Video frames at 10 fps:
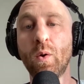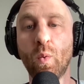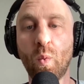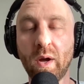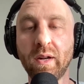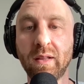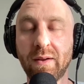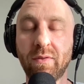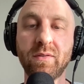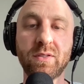what
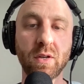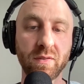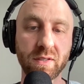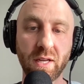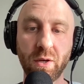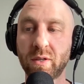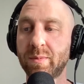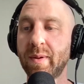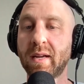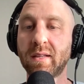level of service can you
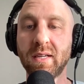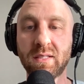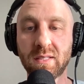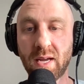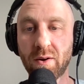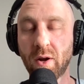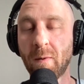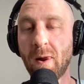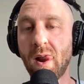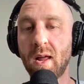expect,
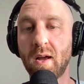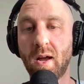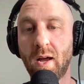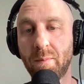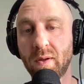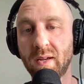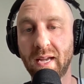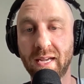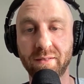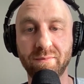etc.
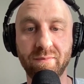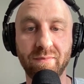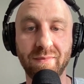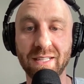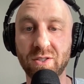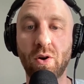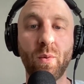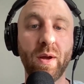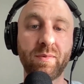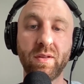And that's all
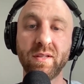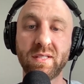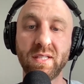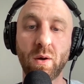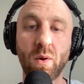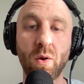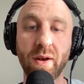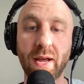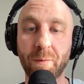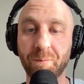the way up to the COO.
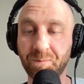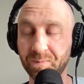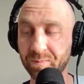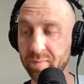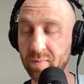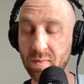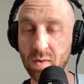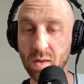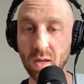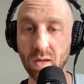Now,
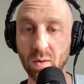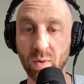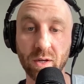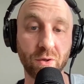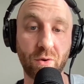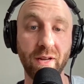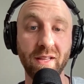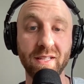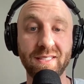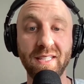we also
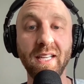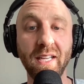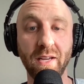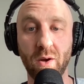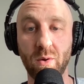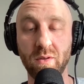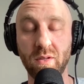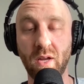created a CEO